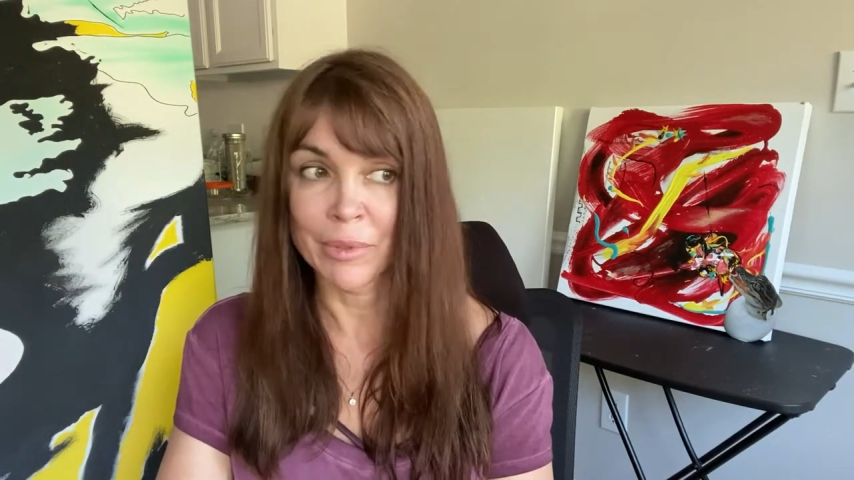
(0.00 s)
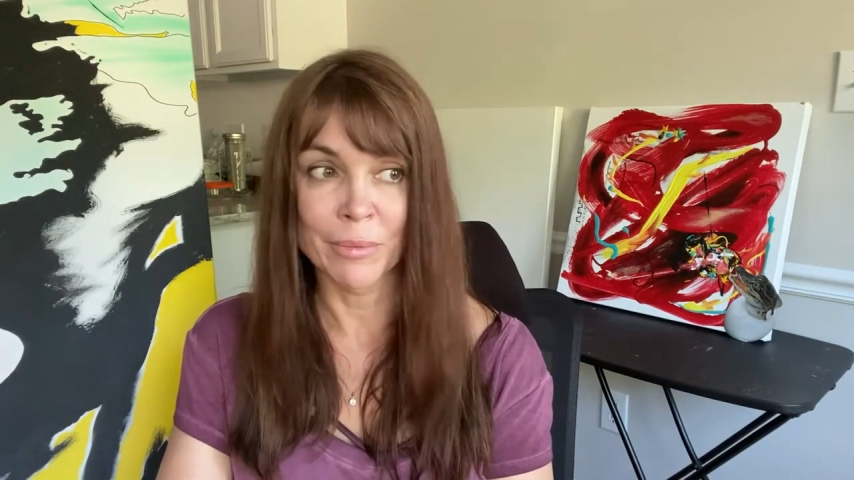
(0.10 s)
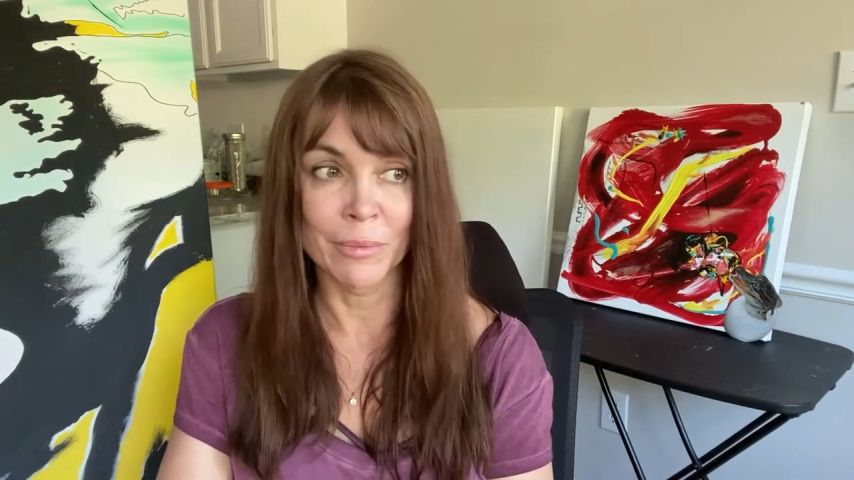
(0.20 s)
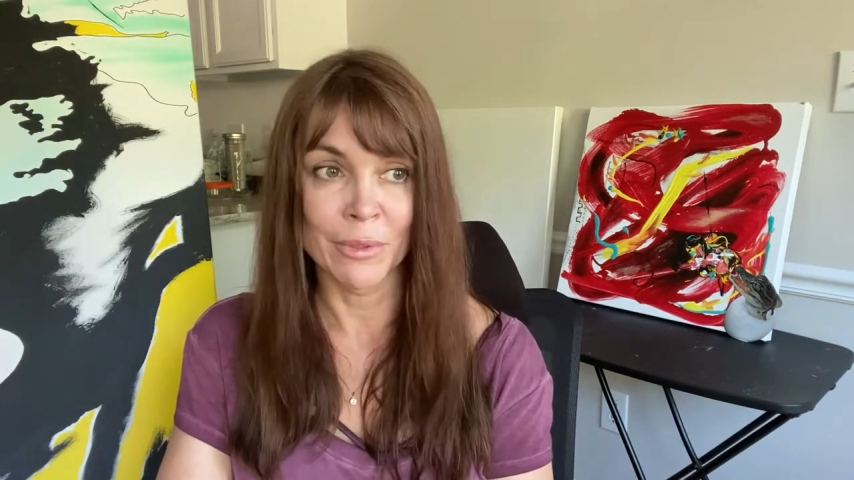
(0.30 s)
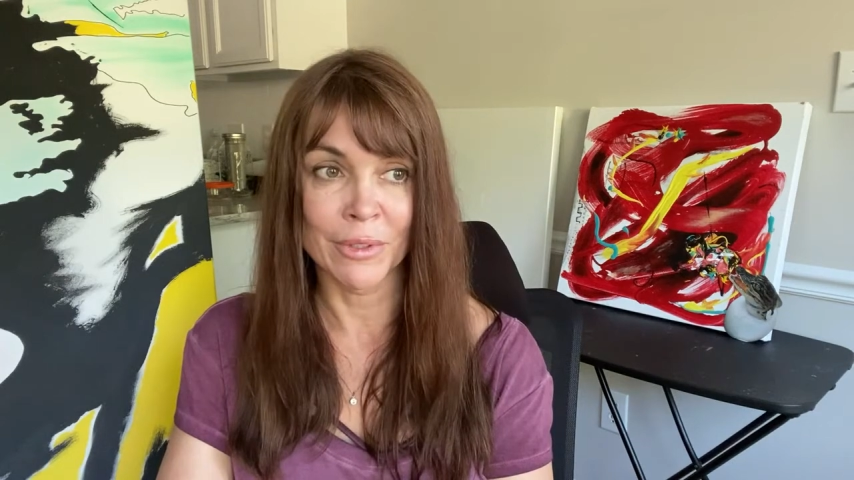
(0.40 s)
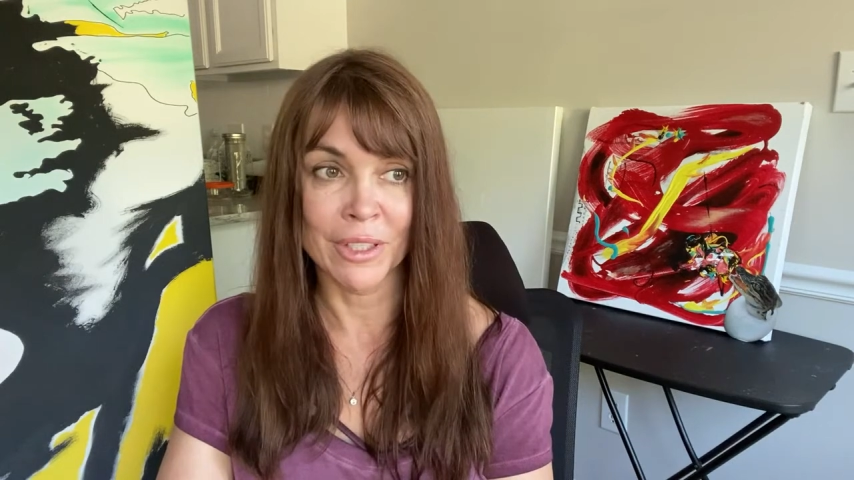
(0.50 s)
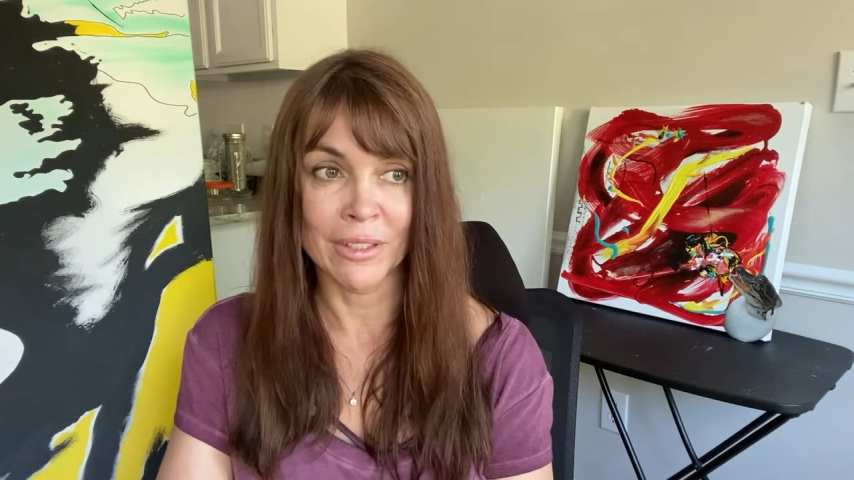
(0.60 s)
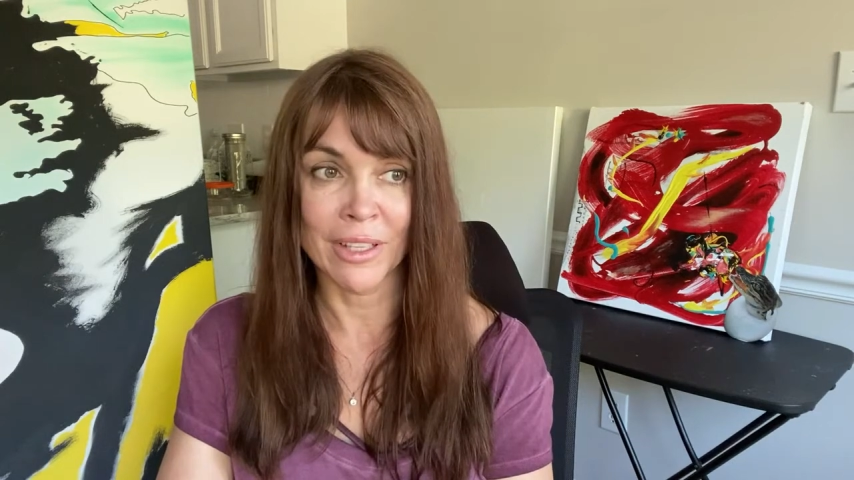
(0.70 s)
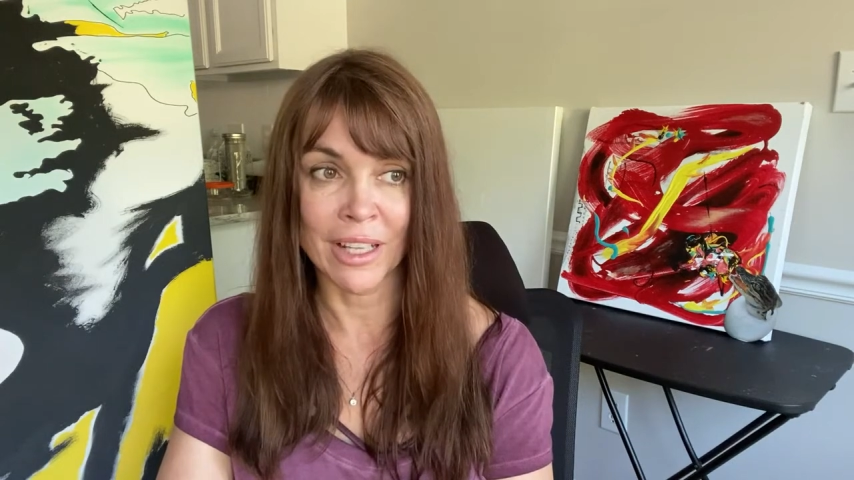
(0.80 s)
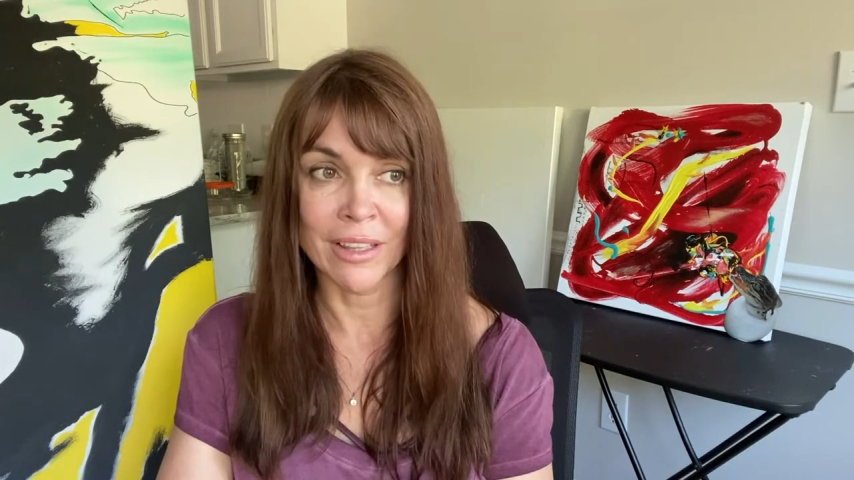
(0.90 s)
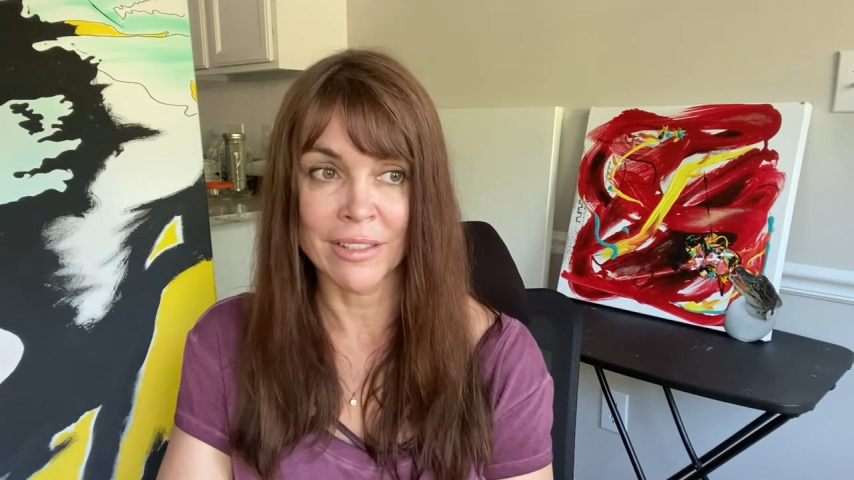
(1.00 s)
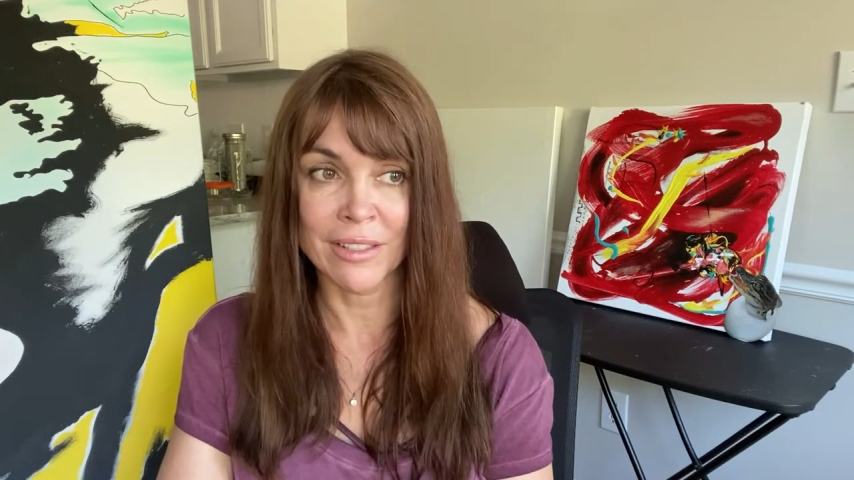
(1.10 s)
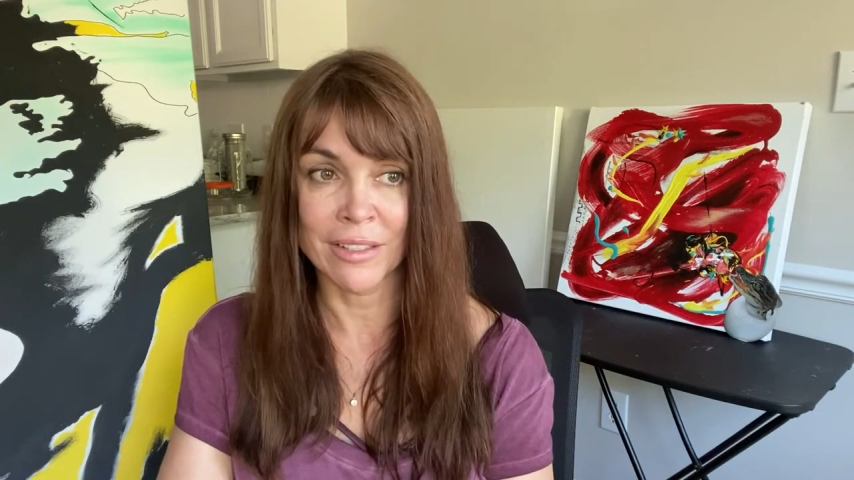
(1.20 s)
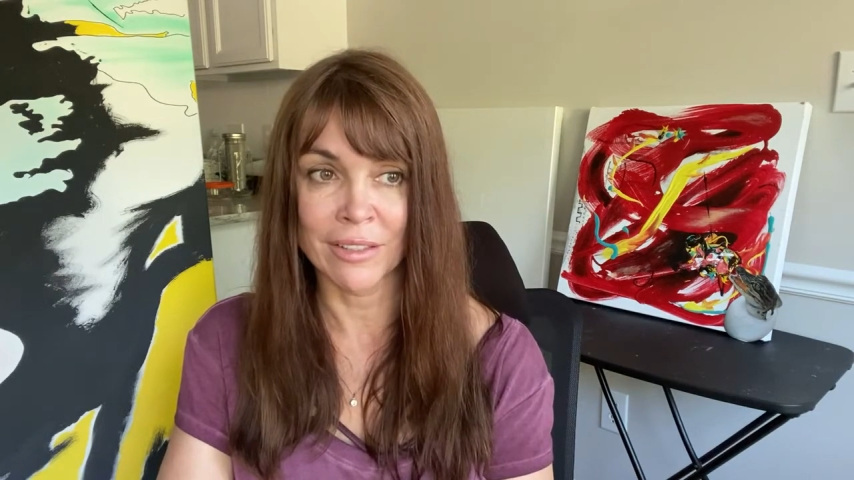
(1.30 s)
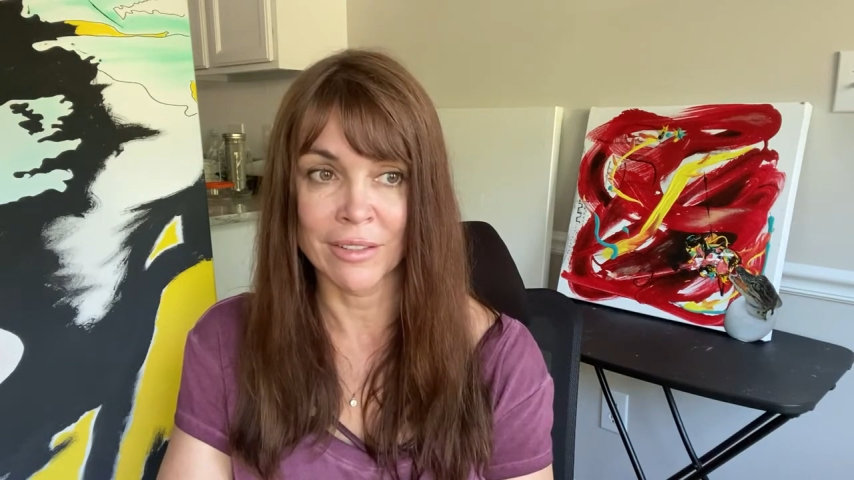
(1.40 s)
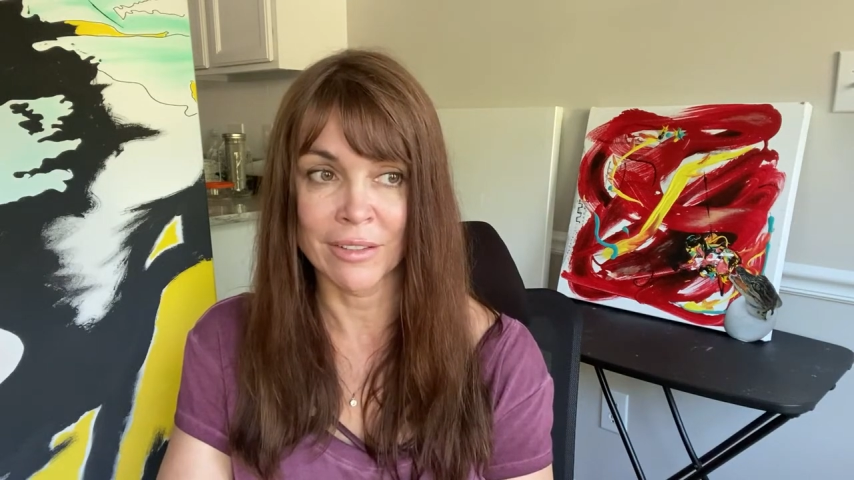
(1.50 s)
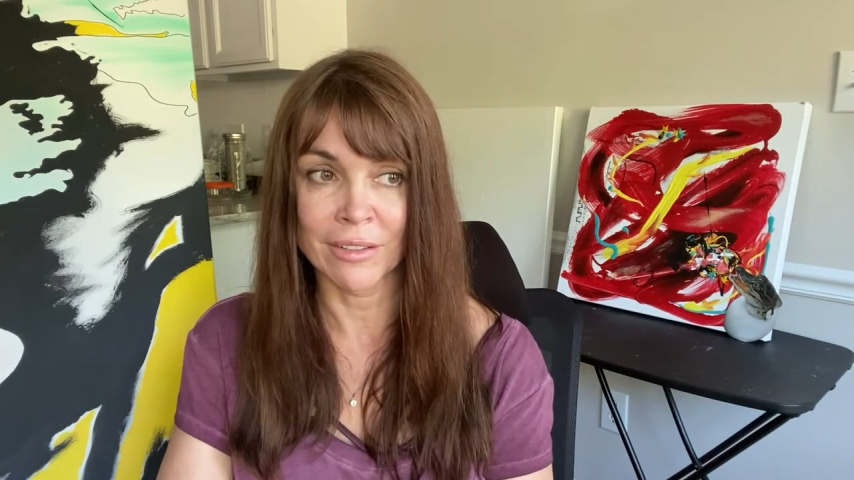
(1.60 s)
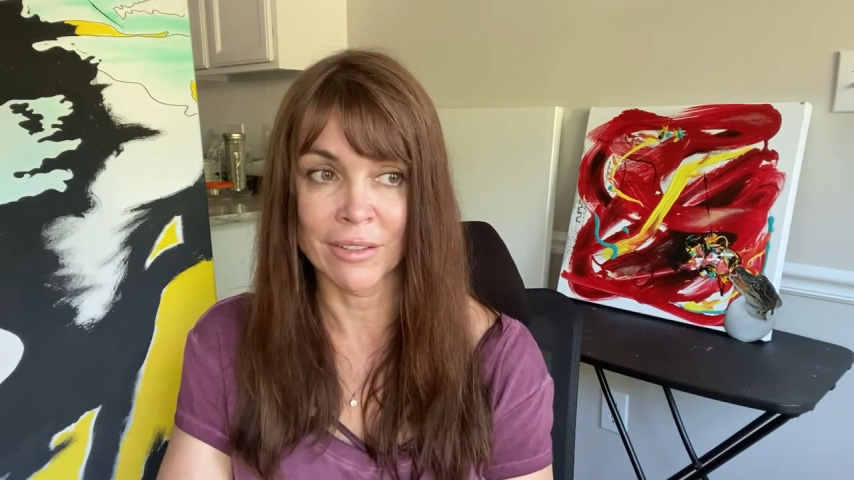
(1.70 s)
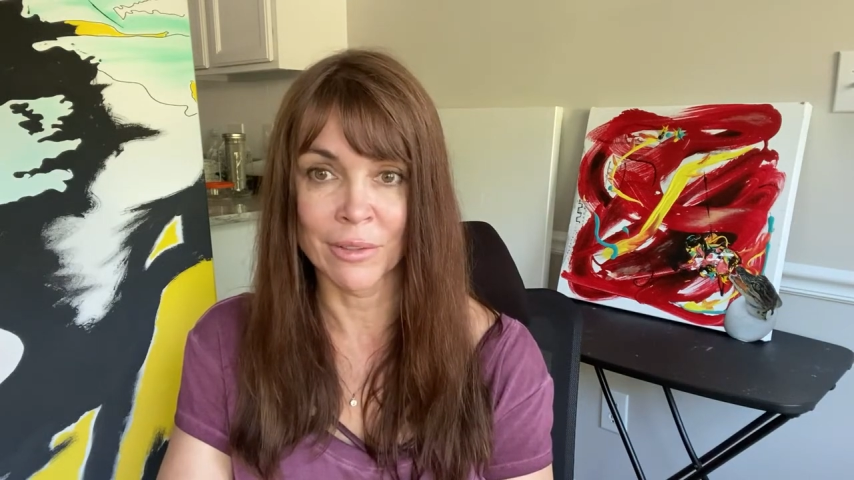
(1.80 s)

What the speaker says: but more than listening,